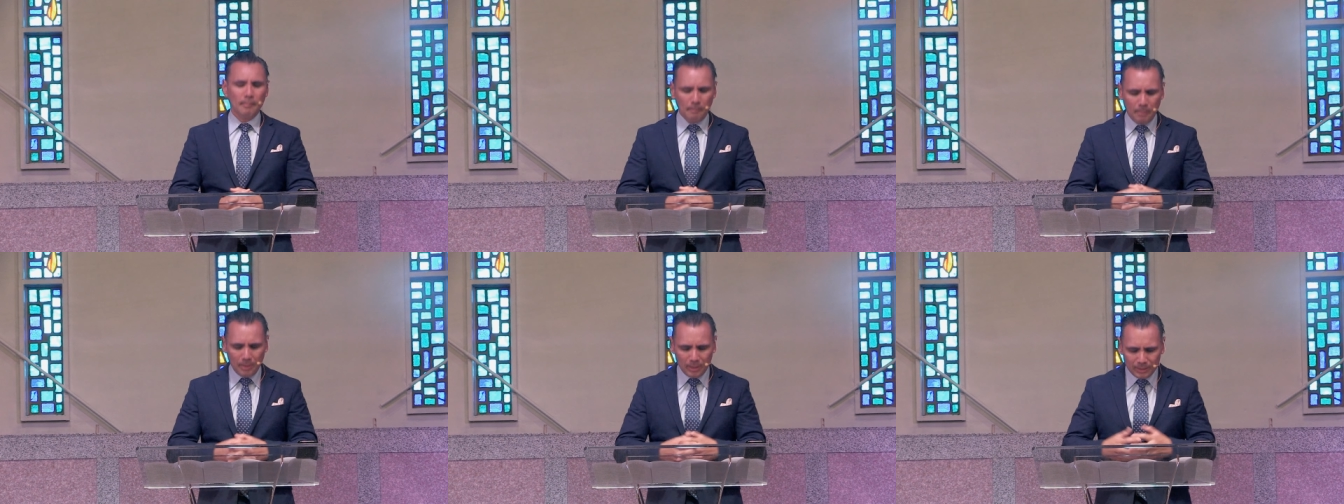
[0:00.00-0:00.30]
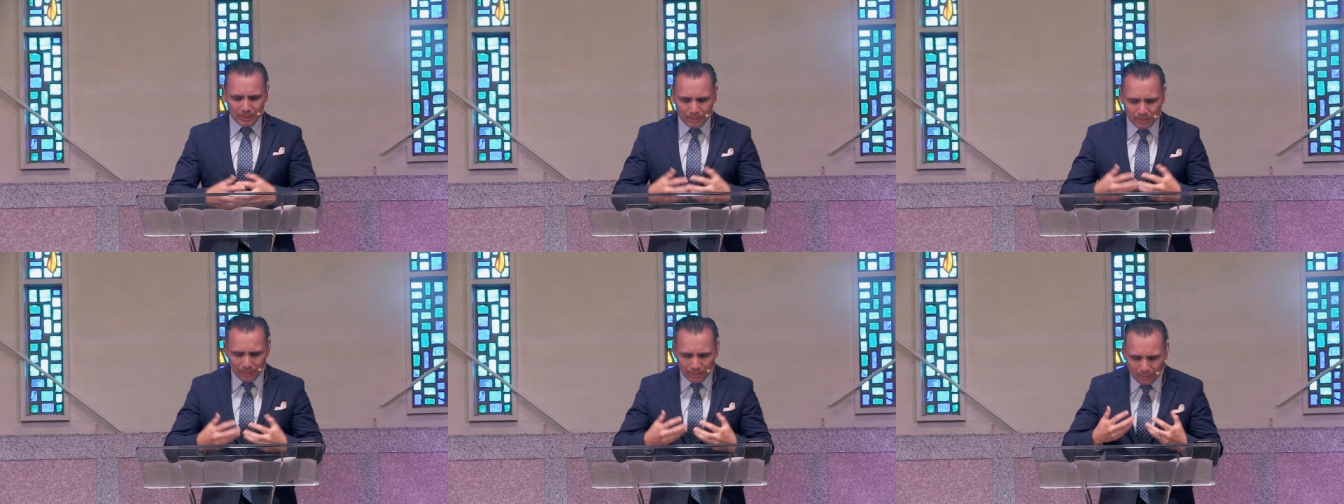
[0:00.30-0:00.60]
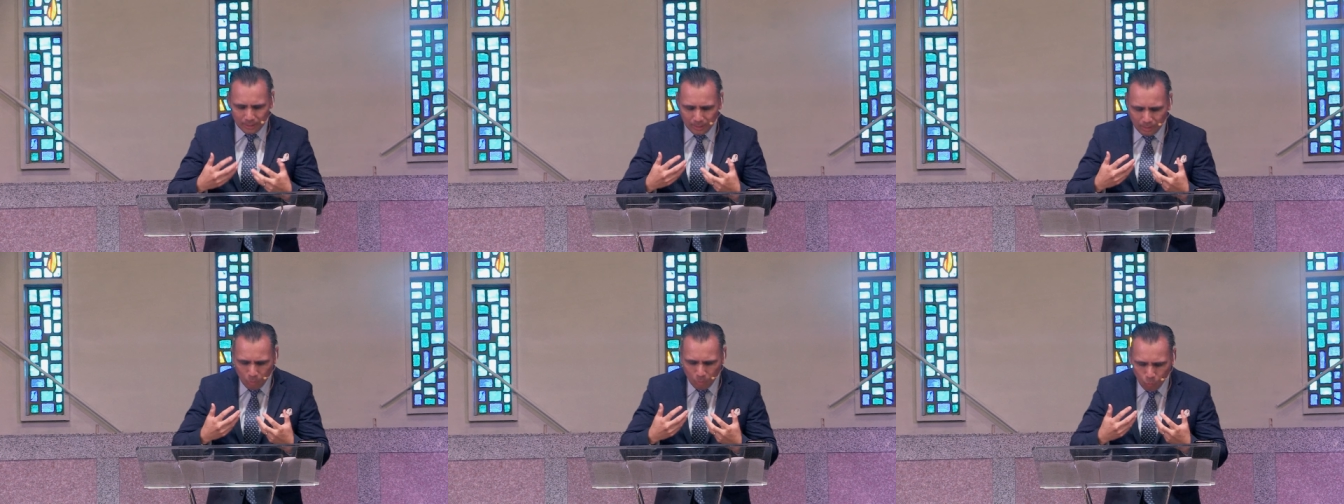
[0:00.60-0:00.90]
But
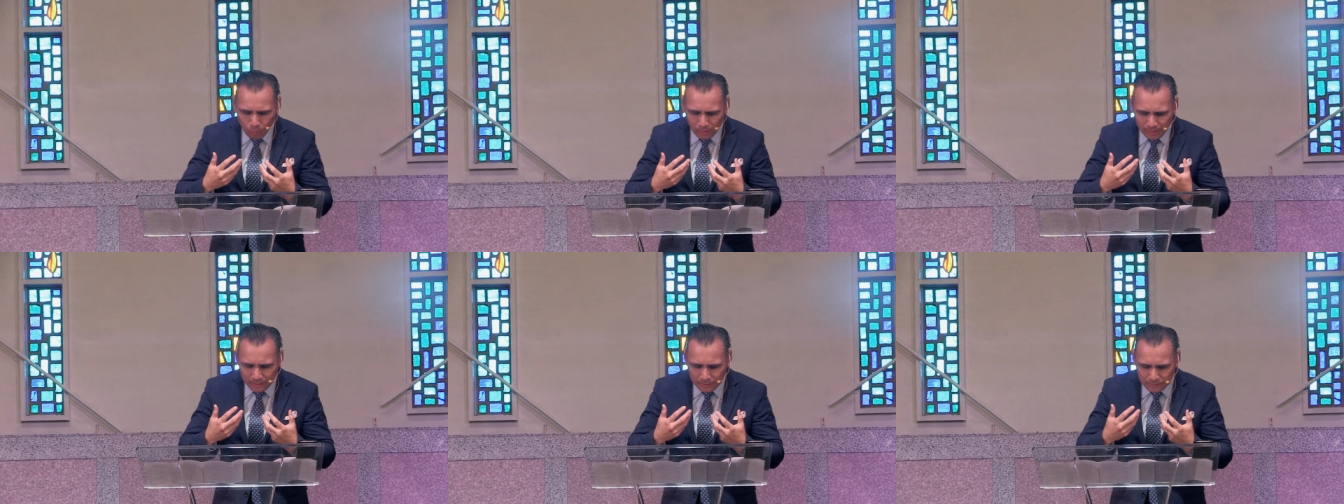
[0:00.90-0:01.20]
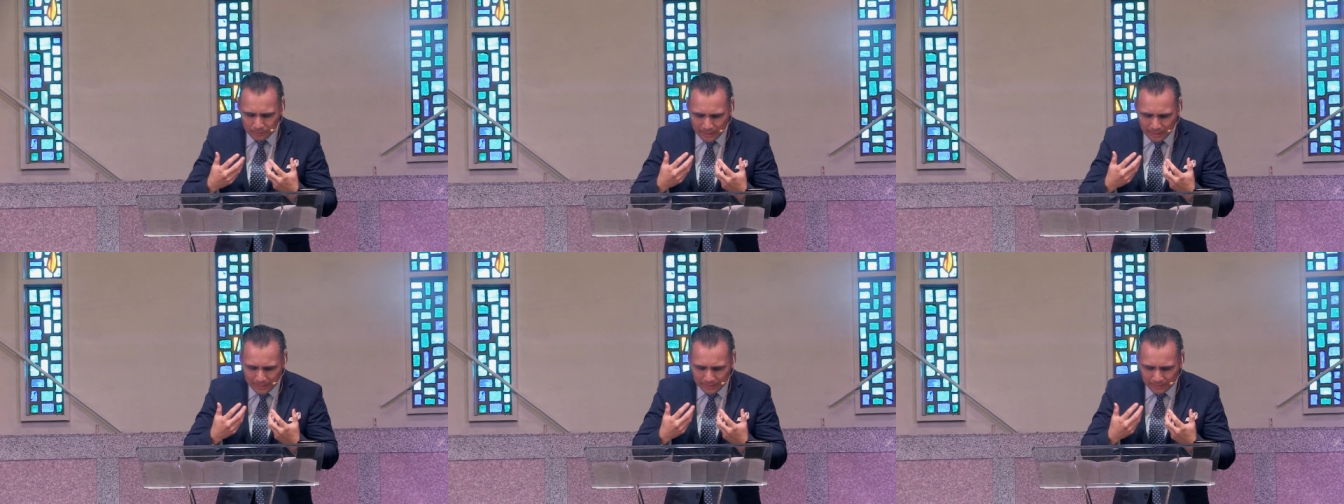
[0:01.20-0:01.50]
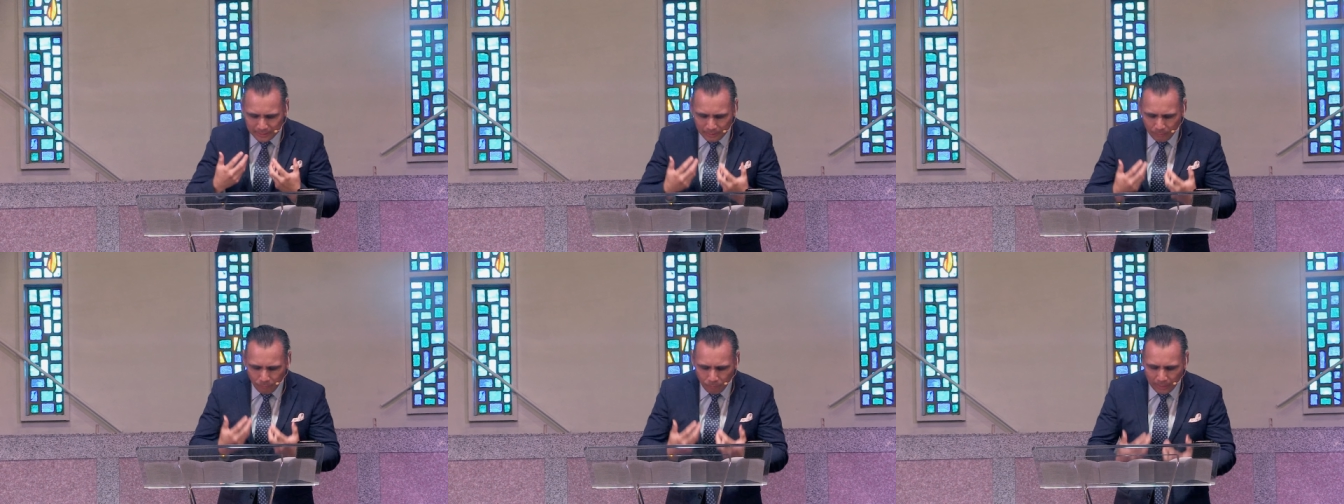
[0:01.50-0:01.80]
when he says
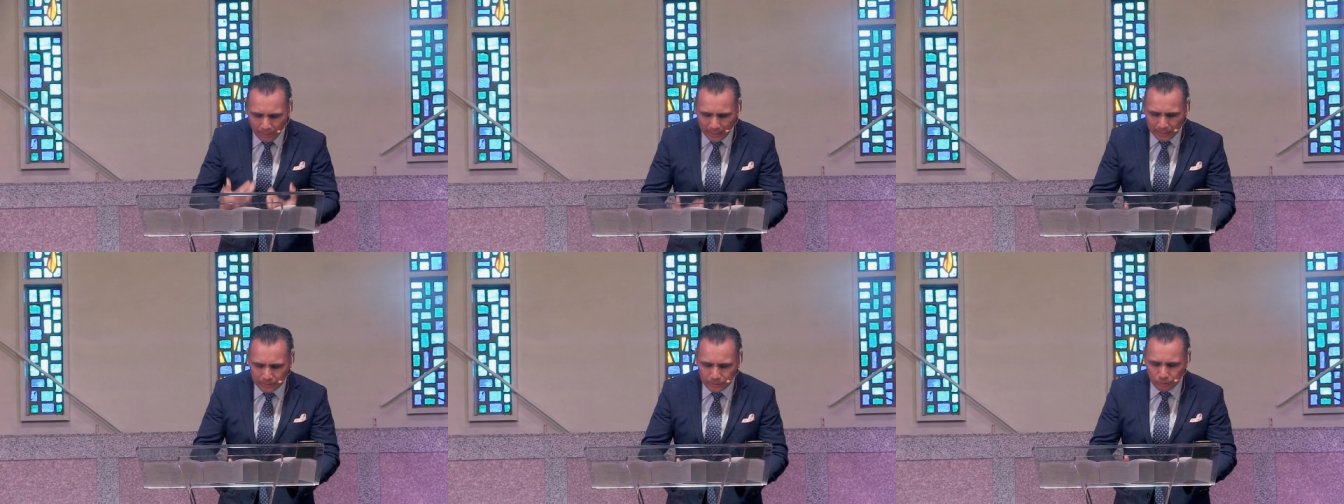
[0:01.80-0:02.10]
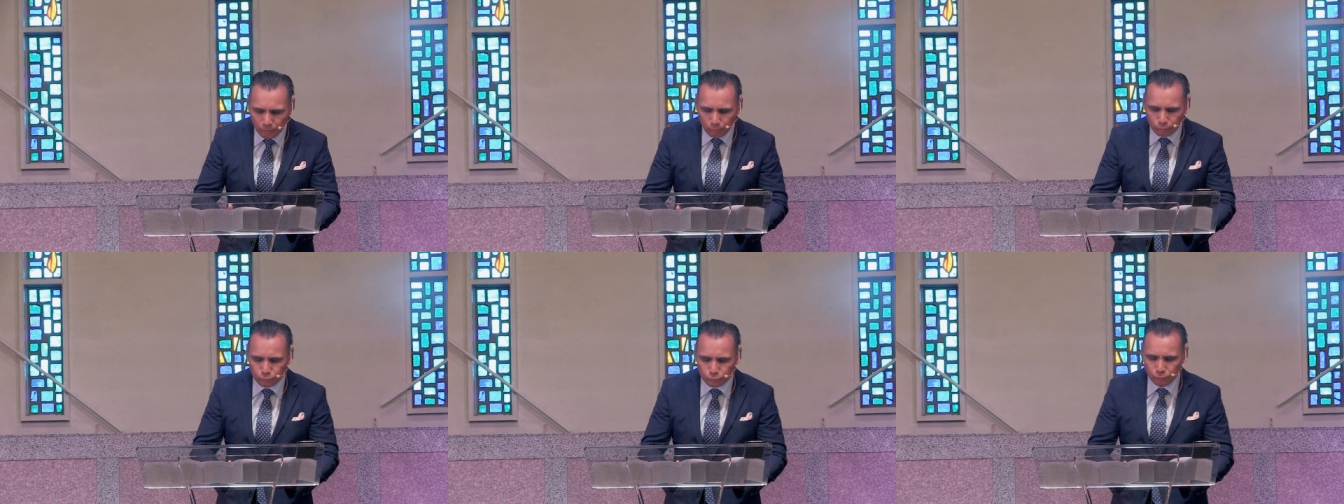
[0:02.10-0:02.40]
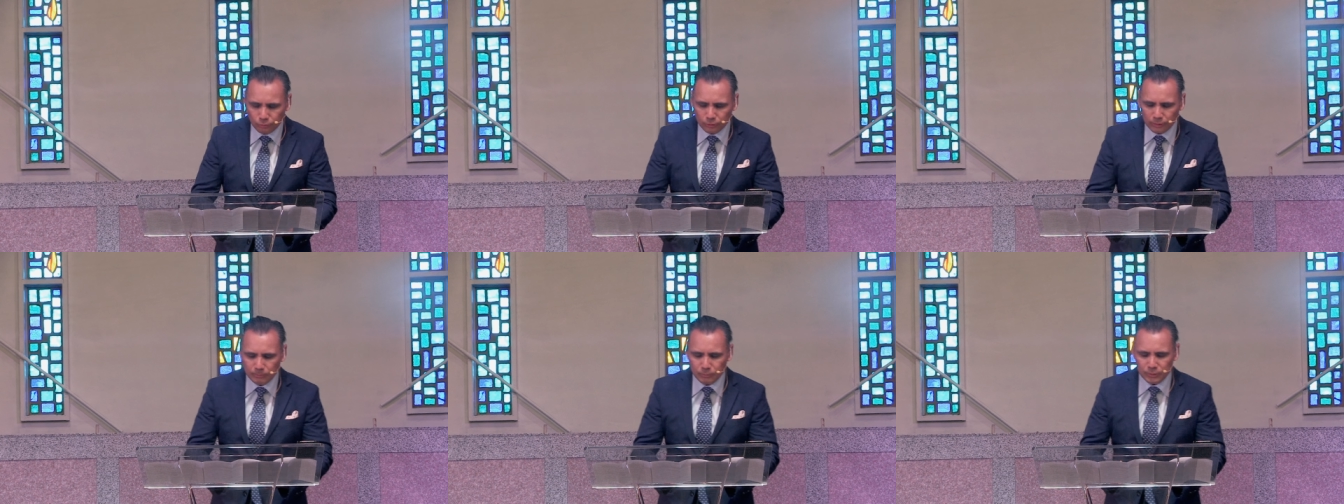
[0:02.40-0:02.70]
give thanks in all
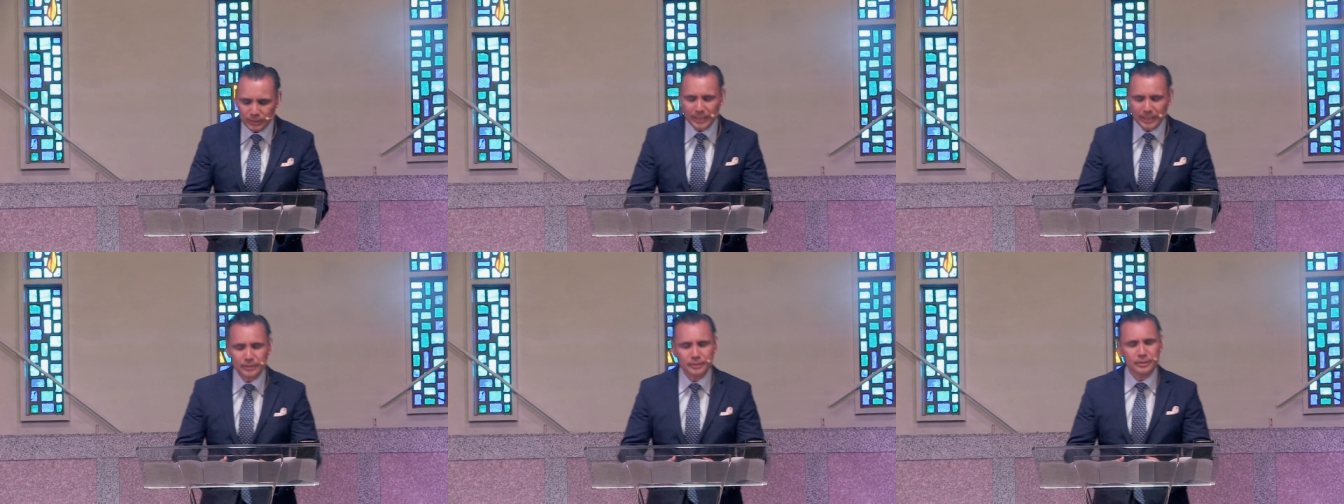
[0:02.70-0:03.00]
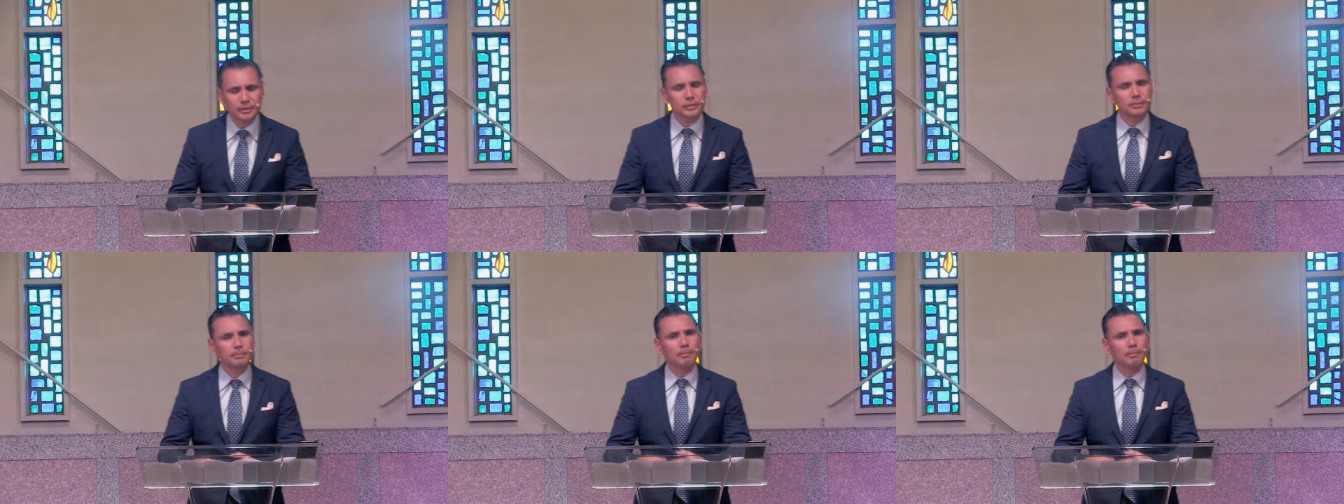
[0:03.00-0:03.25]
circumstances,